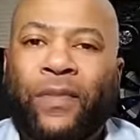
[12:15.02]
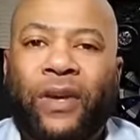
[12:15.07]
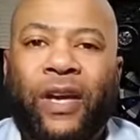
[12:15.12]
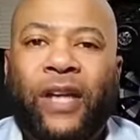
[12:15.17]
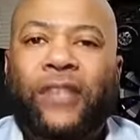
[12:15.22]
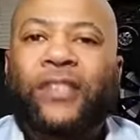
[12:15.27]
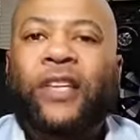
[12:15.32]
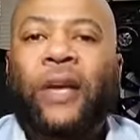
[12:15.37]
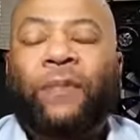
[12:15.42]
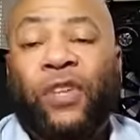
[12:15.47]

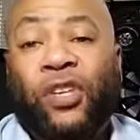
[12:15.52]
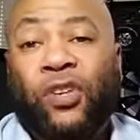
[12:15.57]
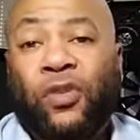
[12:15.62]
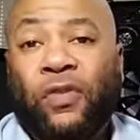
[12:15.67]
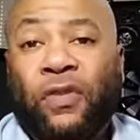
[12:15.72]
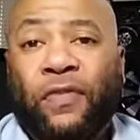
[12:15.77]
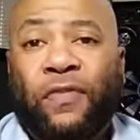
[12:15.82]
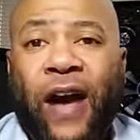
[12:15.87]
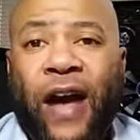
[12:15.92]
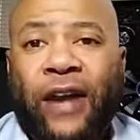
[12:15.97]
it's up to you
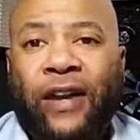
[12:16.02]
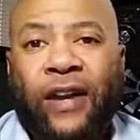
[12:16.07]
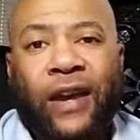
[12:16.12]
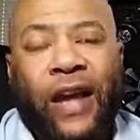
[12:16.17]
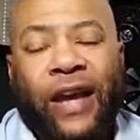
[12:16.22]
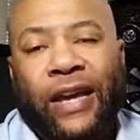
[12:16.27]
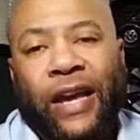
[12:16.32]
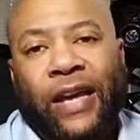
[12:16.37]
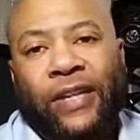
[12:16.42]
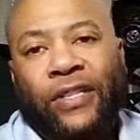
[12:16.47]
to find it.
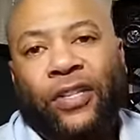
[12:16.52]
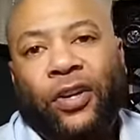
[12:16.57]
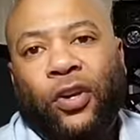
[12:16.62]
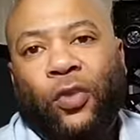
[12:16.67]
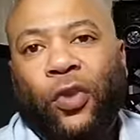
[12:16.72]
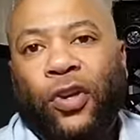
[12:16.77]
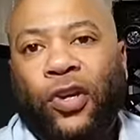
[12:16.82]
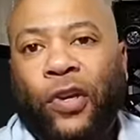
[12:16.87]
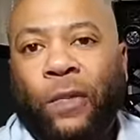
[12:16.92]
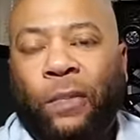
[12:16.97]
I can't tell
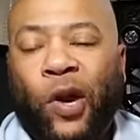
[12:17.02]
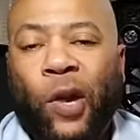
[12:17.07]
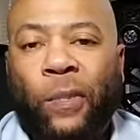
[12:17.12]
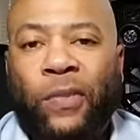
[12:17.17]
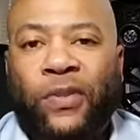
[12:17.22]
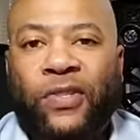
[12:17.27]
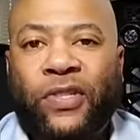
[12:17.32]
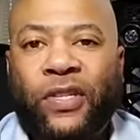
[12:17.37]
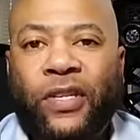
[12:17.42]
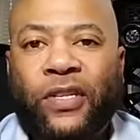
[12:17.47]
you what your
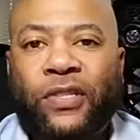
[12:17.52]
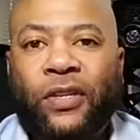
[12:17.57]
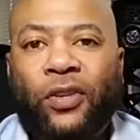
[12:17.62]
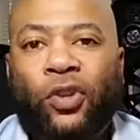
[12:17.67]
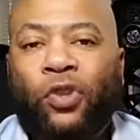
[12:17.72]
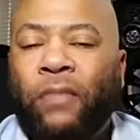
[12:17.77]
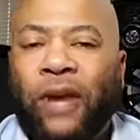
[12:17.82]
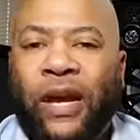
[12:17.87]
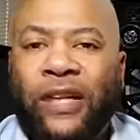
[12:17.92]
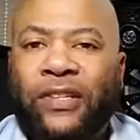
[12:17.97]
purpose is. And
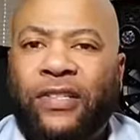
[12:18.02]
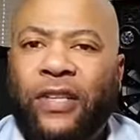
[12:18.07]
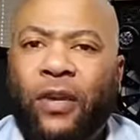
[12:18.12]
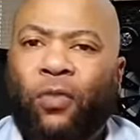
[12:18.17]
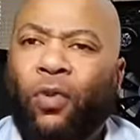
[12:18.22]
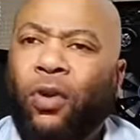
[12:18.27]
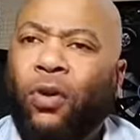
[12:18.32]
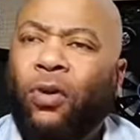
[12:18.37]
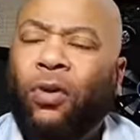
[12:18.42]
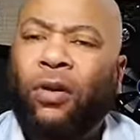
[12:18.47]
you might say,
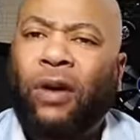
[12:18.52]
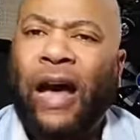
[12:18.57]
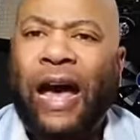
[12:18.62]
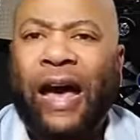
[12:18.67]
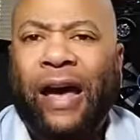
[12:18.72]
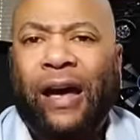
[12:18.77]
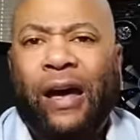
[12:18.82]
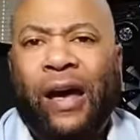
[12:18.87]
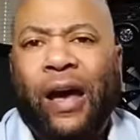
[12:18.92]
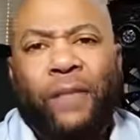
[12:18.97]
well,
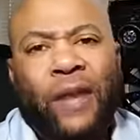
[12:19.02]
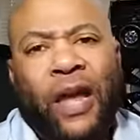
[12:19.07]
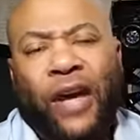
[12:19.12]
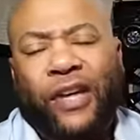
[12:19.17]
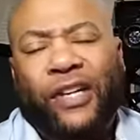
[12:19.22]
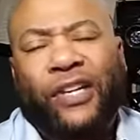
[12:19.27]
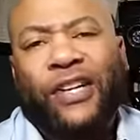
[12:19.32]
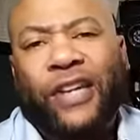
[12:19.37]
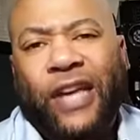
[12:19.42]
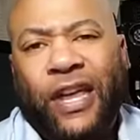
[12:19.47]
I, I'm
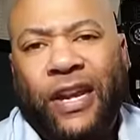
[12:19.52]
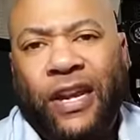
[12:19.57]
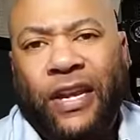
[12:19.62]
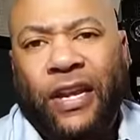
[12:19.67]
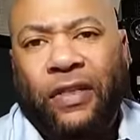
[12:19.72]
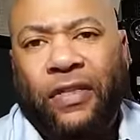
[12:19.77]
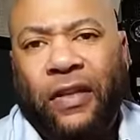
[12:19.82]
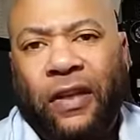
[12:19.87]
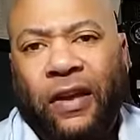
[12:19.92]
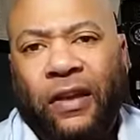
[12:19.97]
not good at
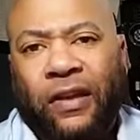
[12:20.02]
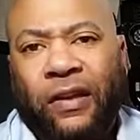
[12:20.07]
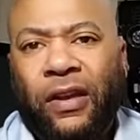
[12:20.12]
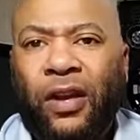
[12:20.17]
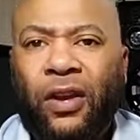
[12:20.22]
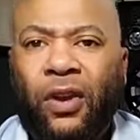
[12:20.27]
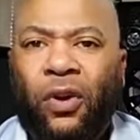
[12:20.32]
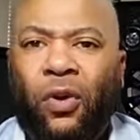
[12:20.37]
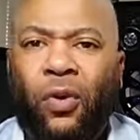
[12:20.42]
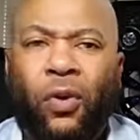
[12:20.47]
anything
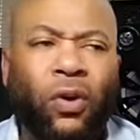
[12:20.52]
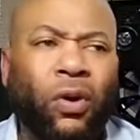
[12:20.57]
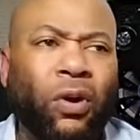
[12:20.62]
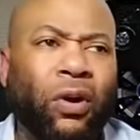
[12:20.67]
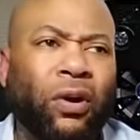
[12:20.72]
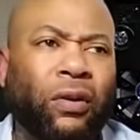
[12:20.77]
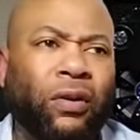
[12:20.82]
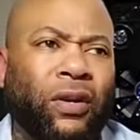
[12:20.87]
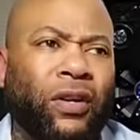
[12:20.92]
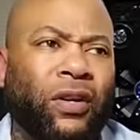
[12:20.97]

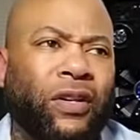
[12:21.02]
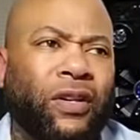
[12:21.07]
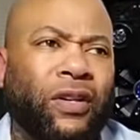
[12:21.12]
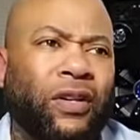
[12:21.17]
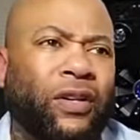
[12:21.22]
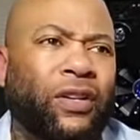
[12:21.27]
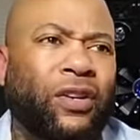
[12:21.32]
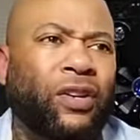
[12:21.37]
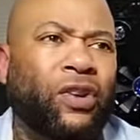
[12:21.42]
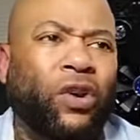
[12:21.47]
or,
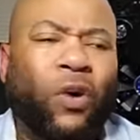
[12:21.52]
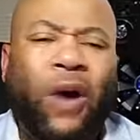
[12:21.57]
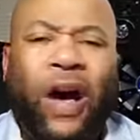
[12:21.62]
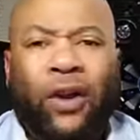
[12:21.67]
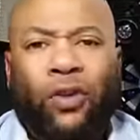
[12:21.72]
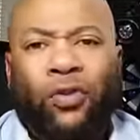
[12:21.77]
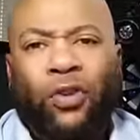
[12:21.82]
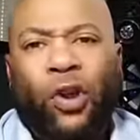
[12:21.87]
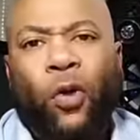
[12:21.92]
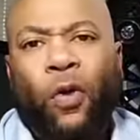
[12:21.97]
you know, I
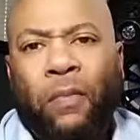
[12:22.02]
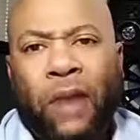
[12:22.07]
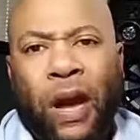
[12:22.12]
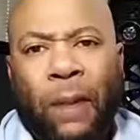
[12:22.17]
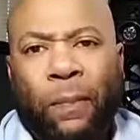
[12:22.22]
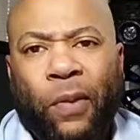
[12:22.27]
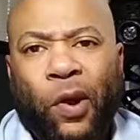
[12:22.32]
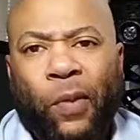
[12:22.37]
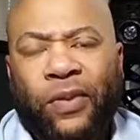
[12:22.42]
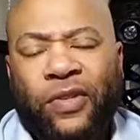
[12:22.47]
don't know what
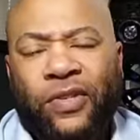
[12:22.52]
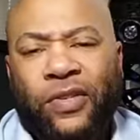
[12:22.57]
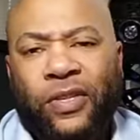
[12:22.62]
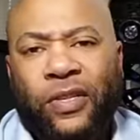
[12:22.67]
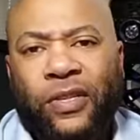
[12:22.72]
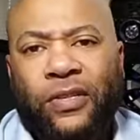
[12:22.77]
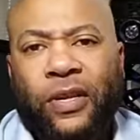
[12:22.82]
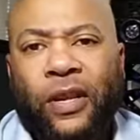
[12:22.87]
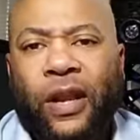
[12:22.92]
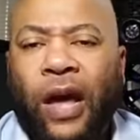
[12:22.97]
my purpose
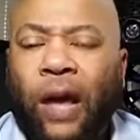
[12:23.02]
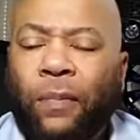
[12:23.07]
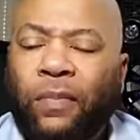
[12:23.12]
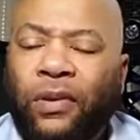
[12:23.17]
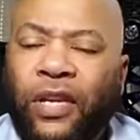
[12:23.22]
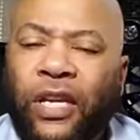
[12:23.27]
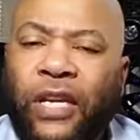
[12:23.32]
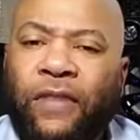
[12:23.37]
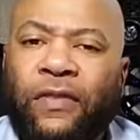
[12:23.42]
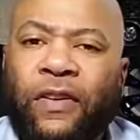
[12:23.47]
is. And I
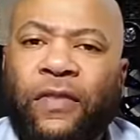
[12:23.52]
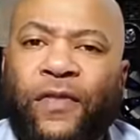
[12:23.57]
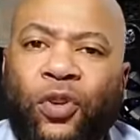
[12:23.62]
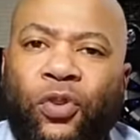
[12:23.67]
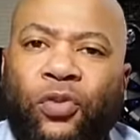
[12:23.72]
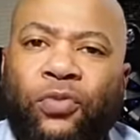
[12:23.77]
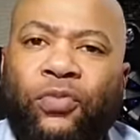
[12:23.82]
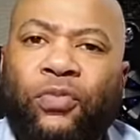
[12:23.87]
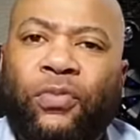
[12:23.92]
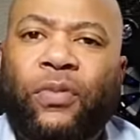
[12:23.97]
believe if
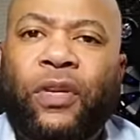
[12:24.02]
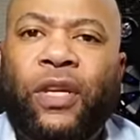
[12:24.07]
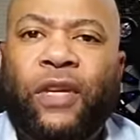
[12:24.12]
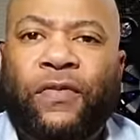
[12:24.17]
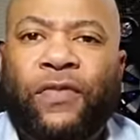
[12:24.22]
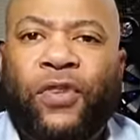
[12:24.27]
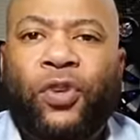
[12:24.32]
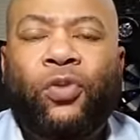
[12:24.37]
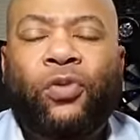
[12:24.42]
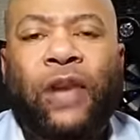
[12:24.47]
you,
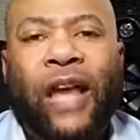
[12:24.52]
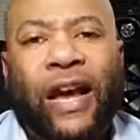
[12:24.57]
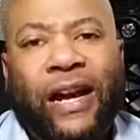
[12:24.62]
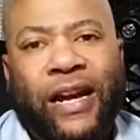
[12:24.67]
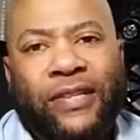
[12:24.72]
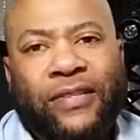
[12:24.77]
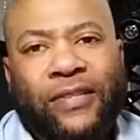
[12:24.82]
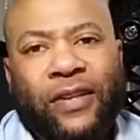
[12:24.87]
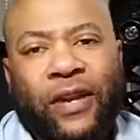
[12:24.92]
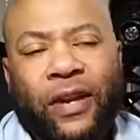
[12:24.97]
if you, like
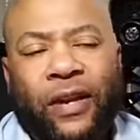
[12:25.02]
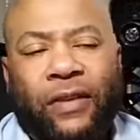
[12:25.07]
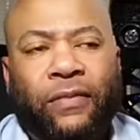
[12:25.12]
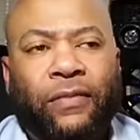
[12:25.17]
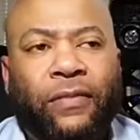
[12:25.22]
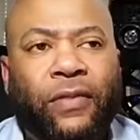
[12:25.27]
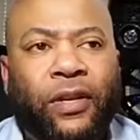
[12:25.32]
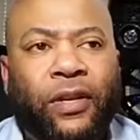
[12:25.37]
I said,